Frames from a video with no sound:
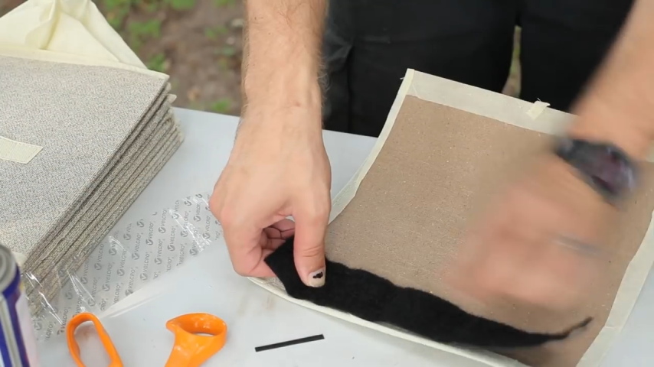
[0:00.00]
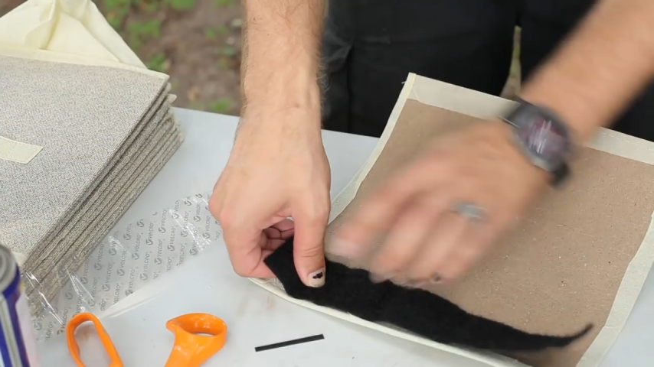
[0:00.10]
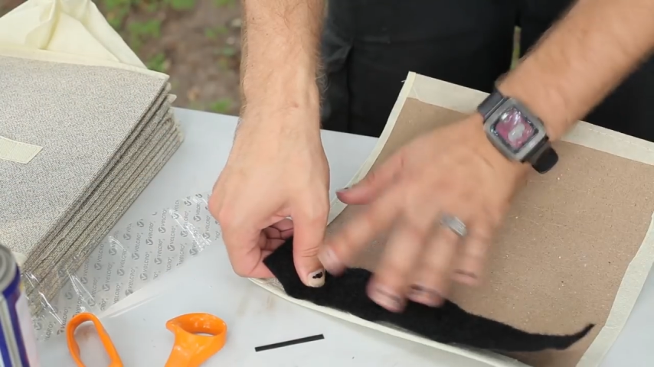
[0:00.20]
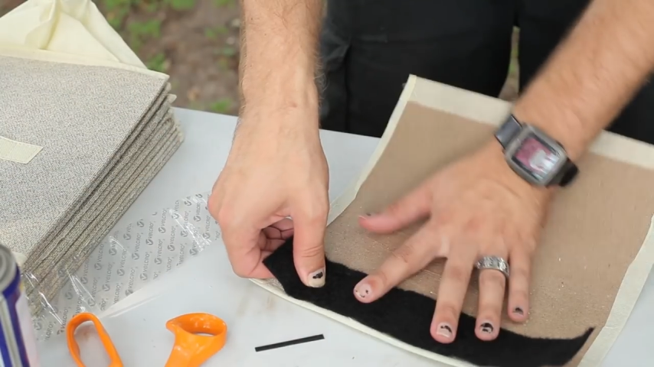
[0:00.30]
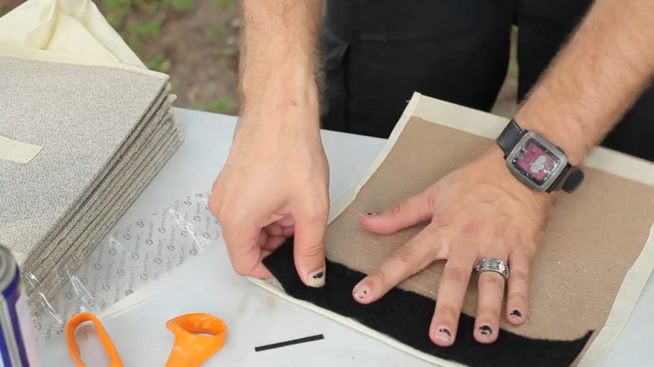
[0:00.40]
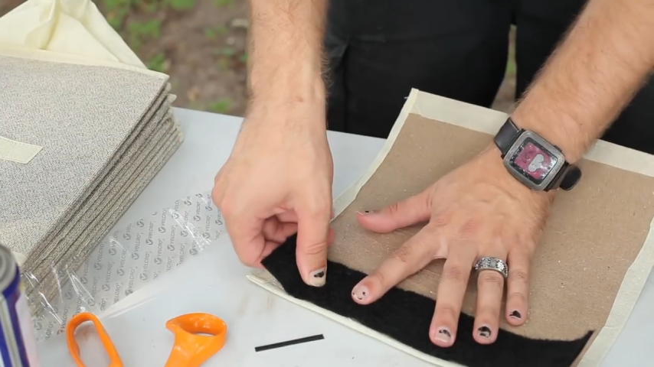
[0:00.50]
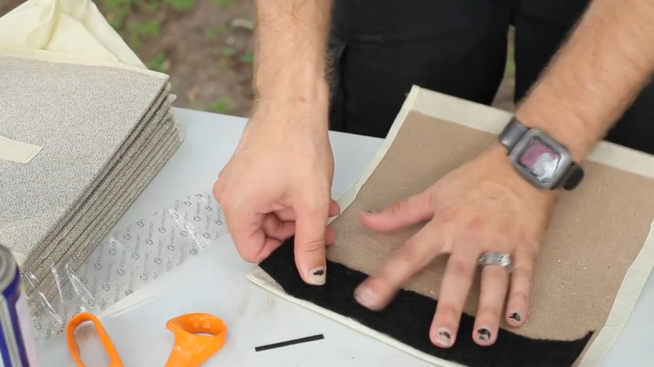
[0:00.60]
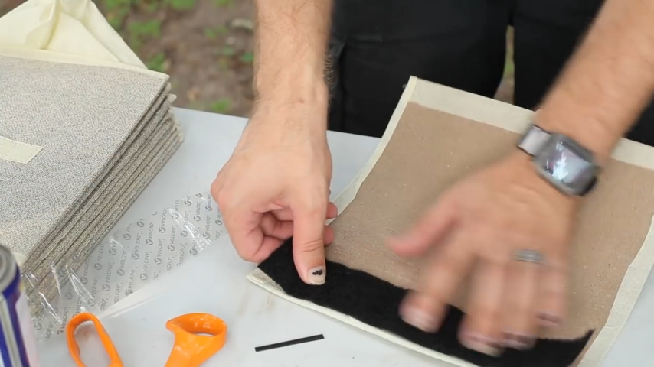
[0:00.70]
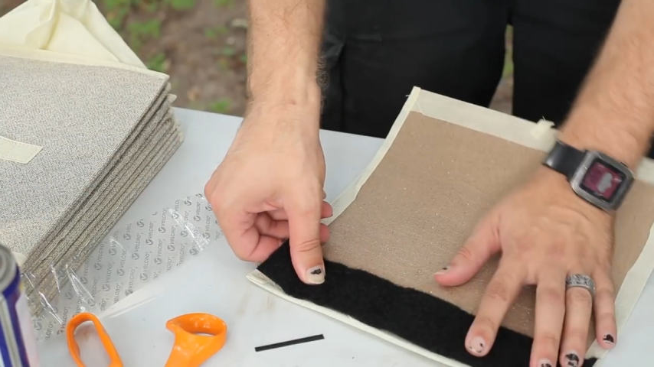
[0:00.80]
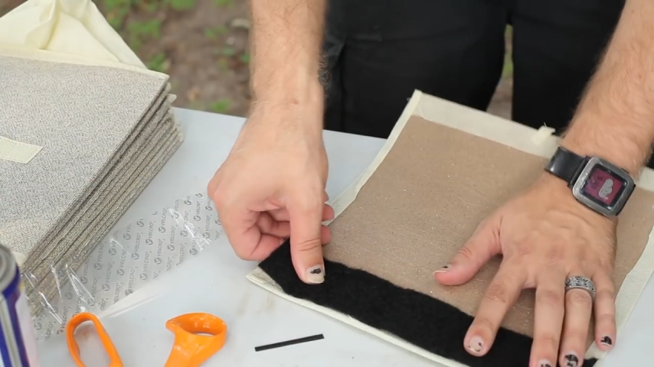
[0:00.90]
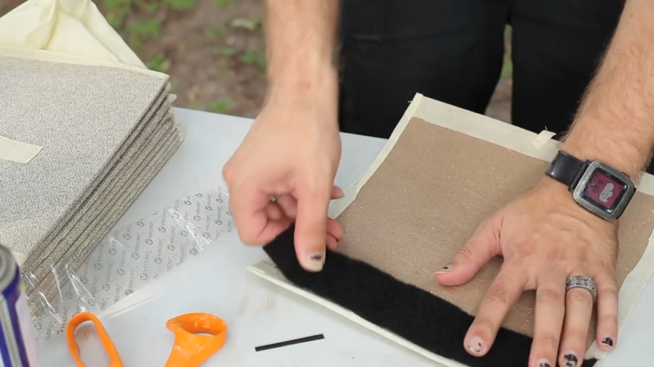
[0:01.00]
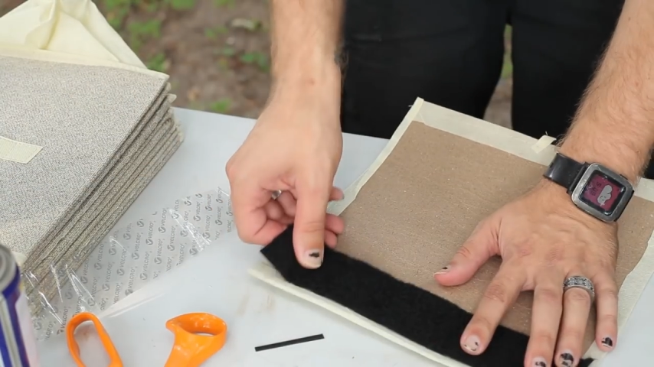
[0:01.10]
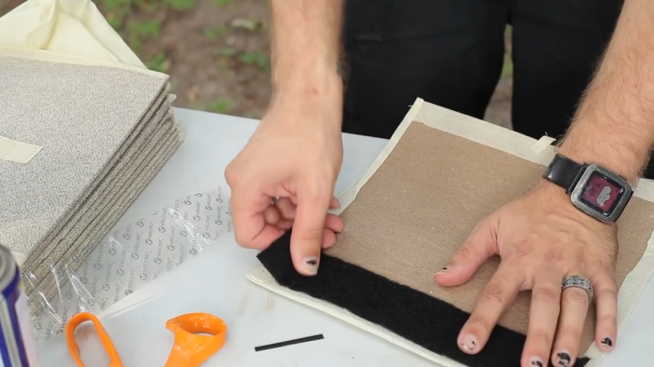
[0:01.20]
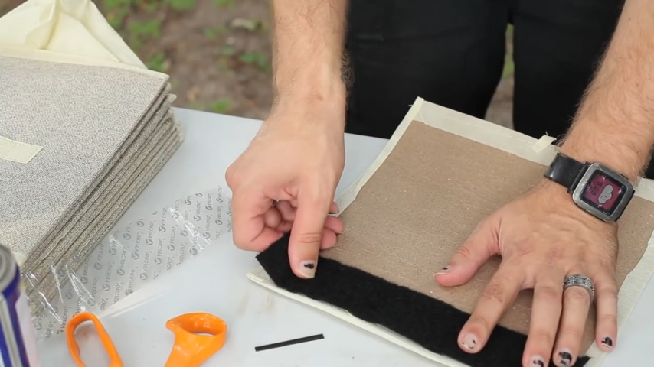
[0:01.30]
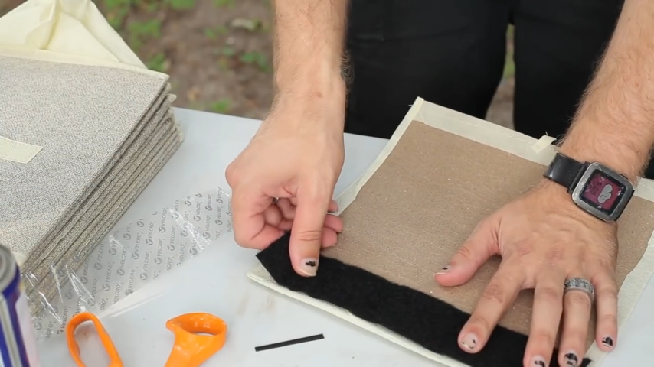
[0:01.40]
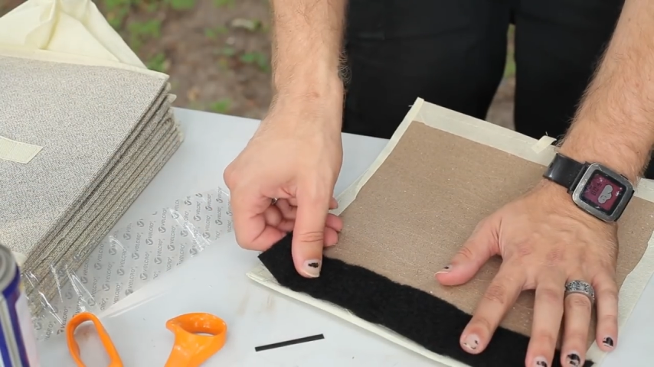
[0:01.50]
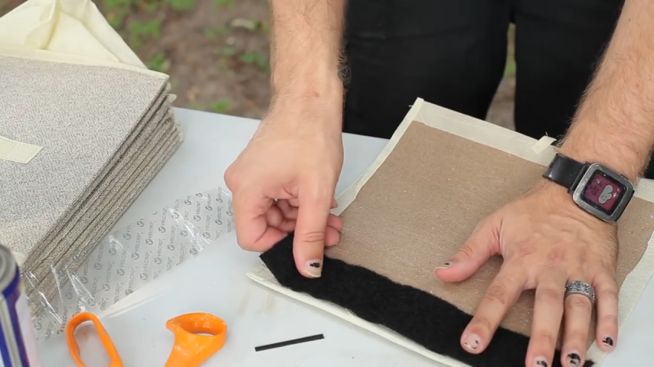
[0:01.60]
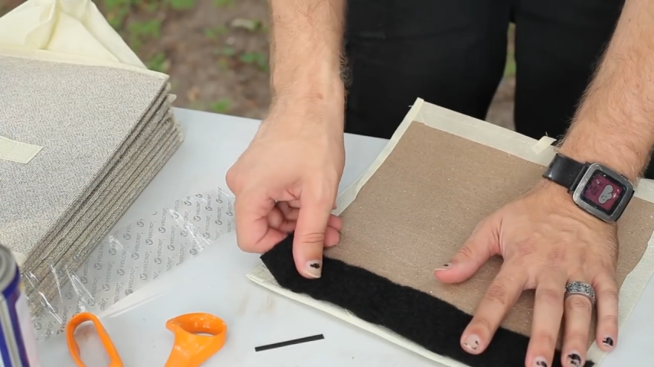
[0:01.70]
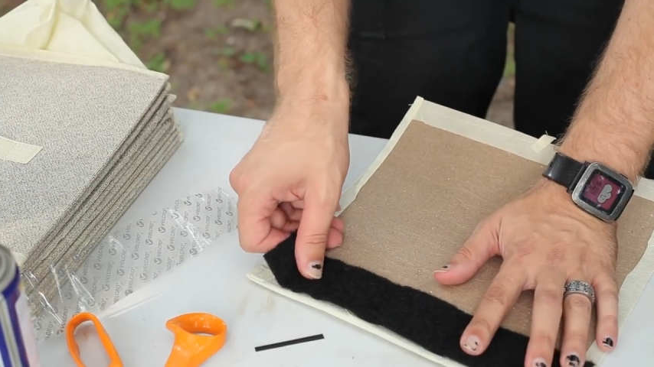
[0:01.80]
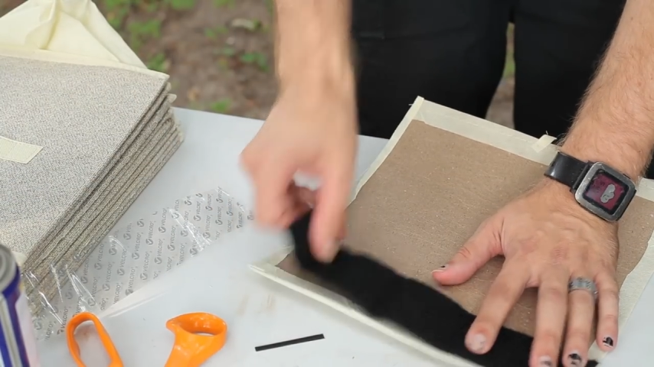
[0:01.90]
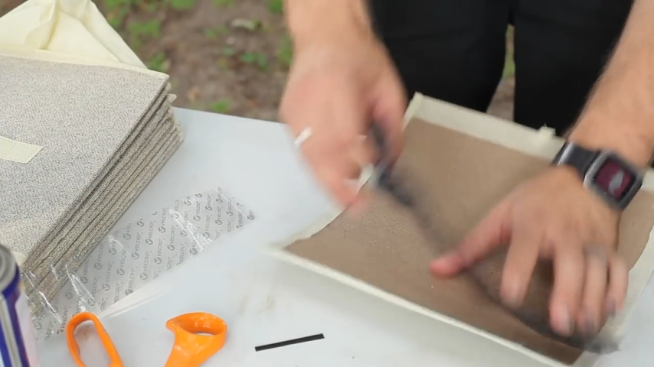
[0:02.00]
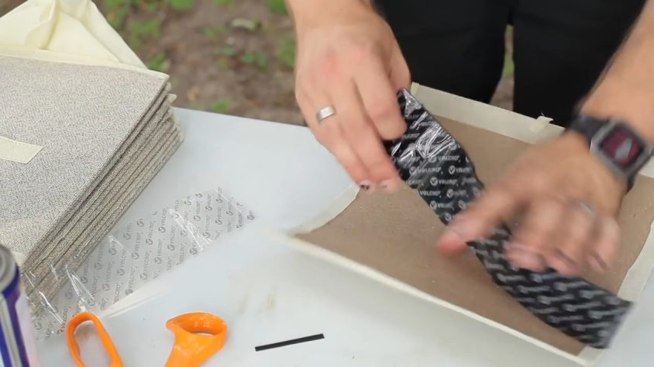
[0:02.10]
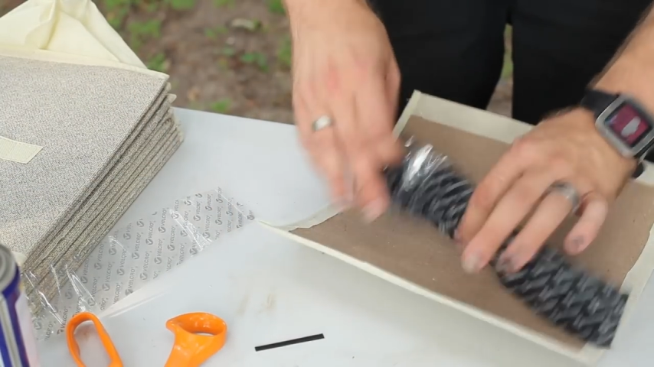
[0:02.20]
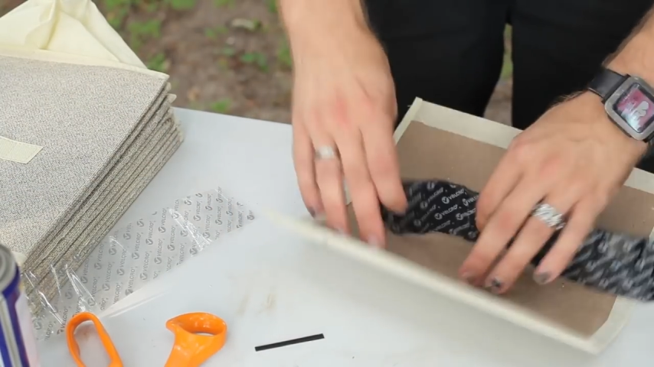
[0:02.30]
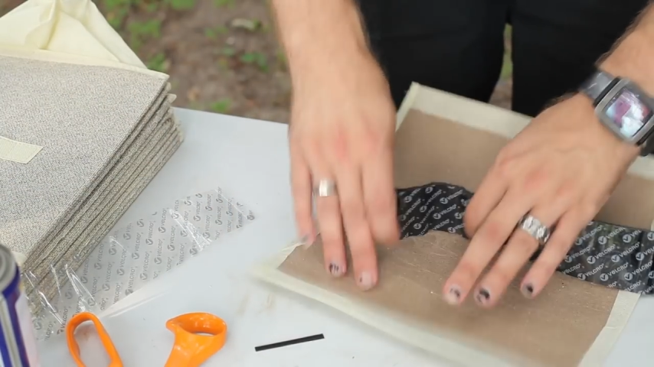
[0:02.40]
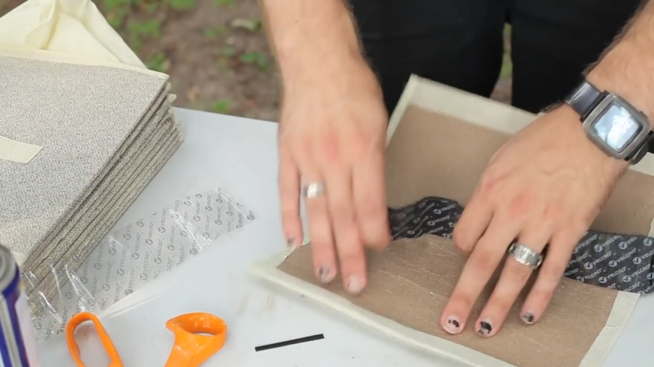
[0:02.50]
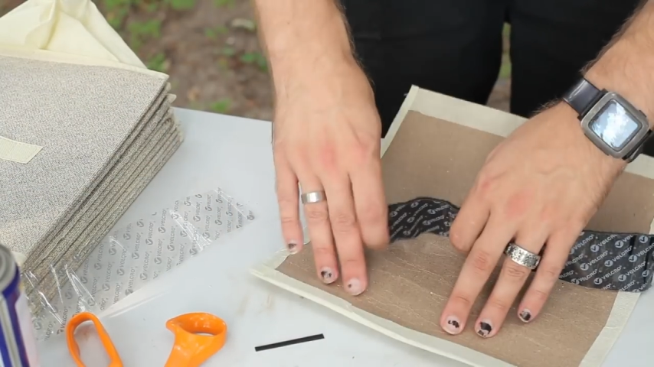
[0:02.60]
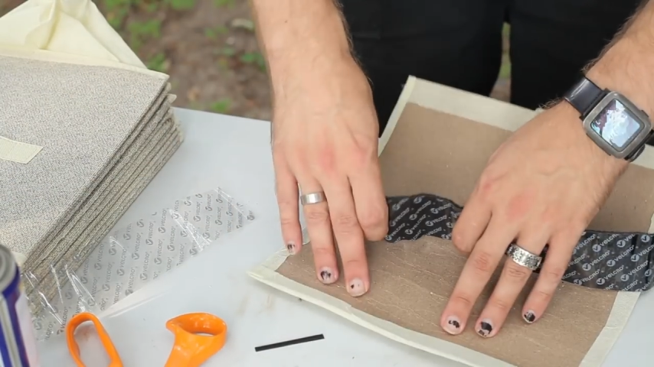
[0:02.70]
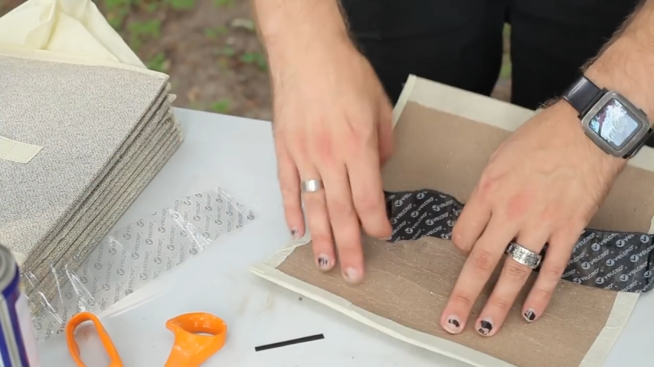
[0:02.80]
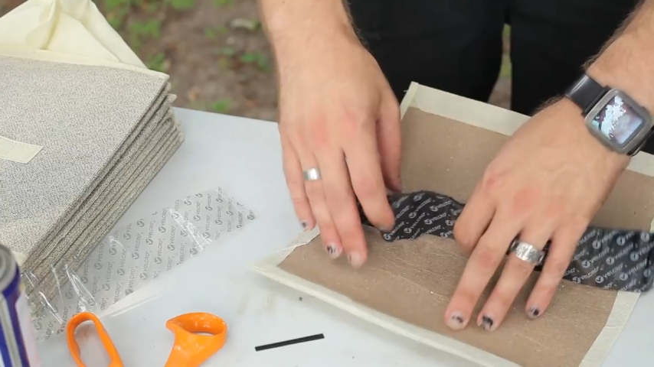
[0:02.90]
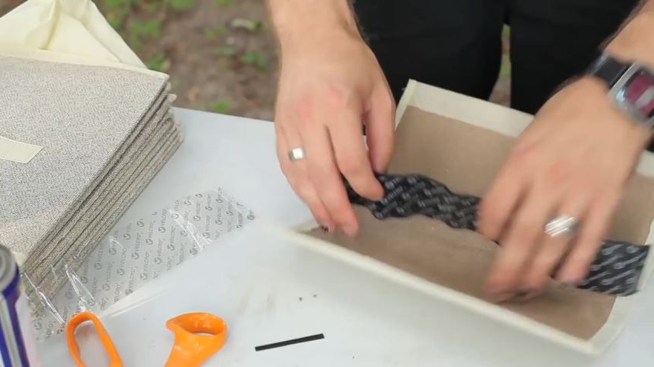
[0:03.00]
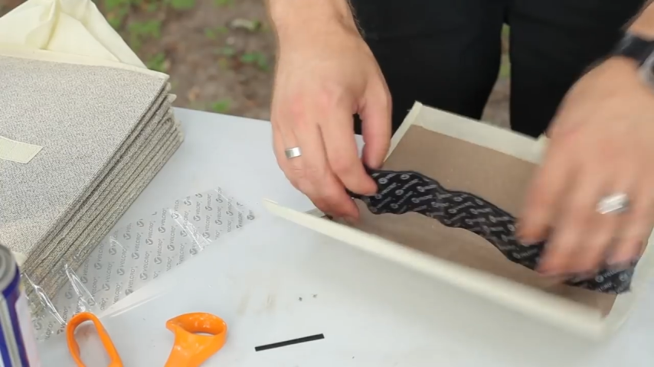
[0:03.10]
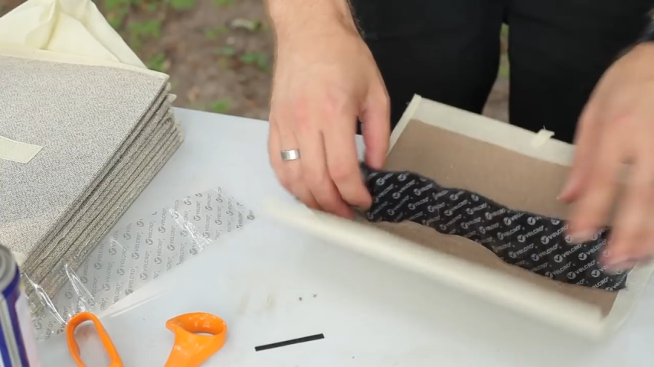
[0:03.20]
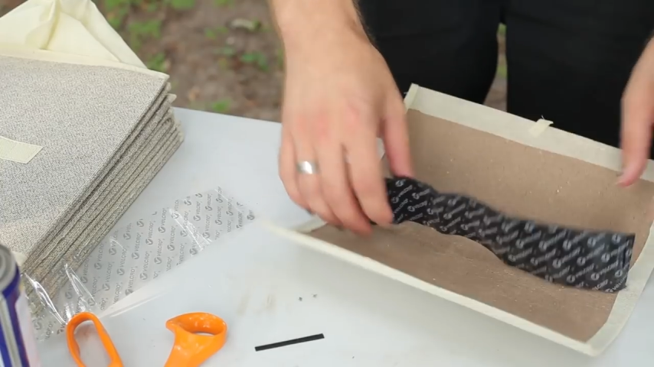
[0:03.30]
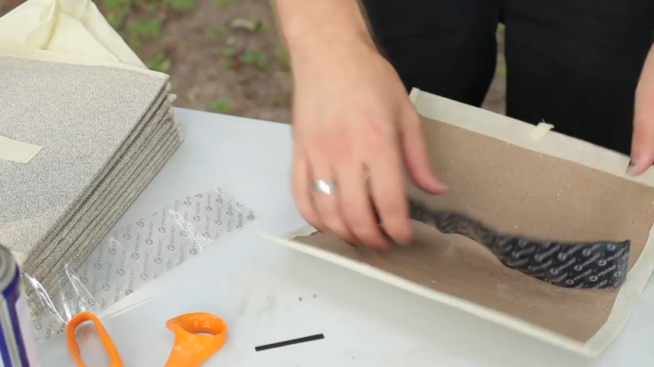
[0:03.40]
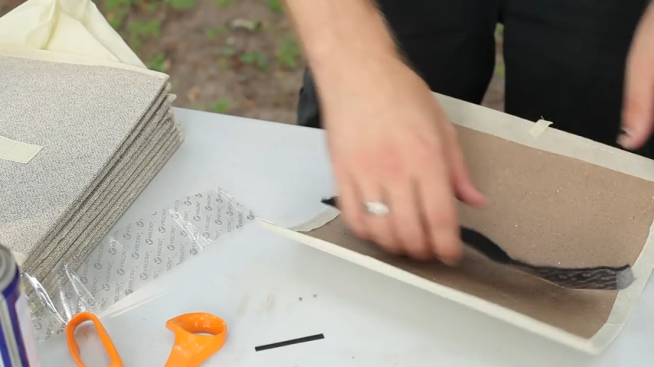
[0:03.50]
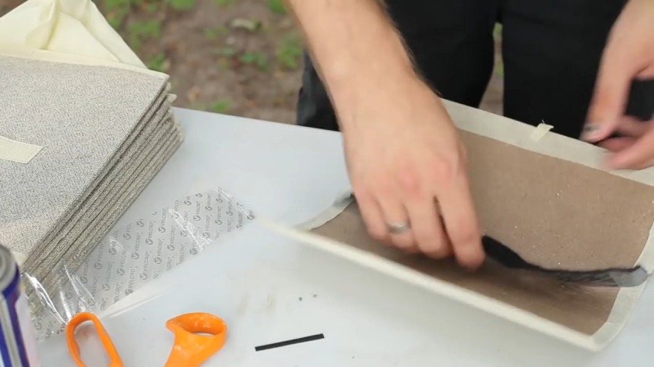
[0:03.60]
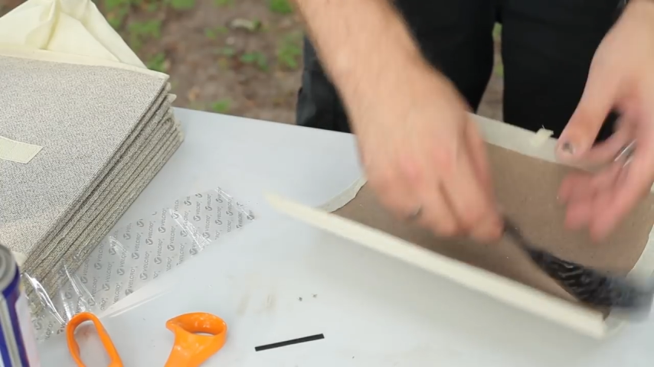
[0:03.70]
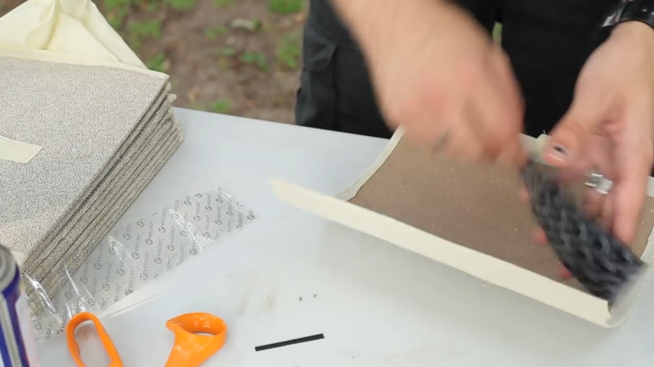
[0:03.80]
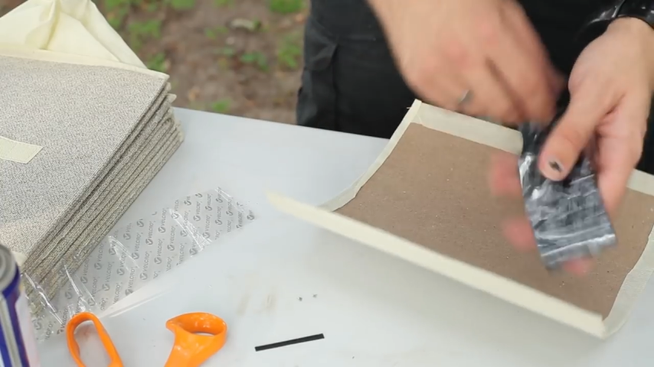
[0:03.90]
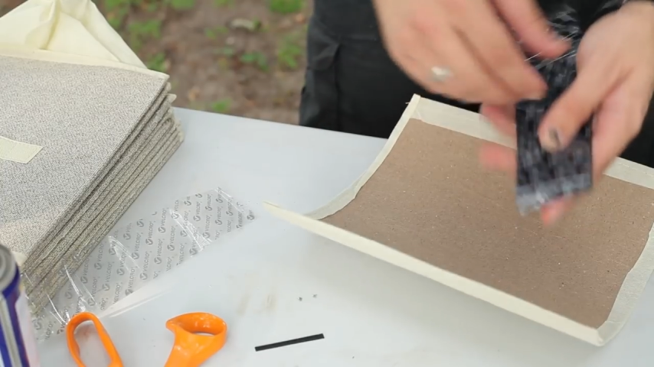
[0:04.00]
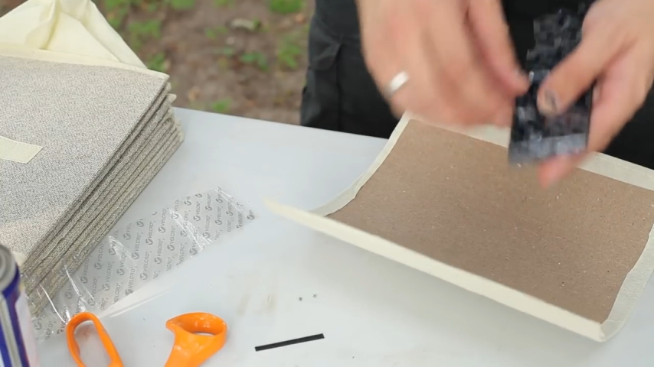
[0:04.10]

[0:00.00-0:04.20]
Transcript: (no speaker visible)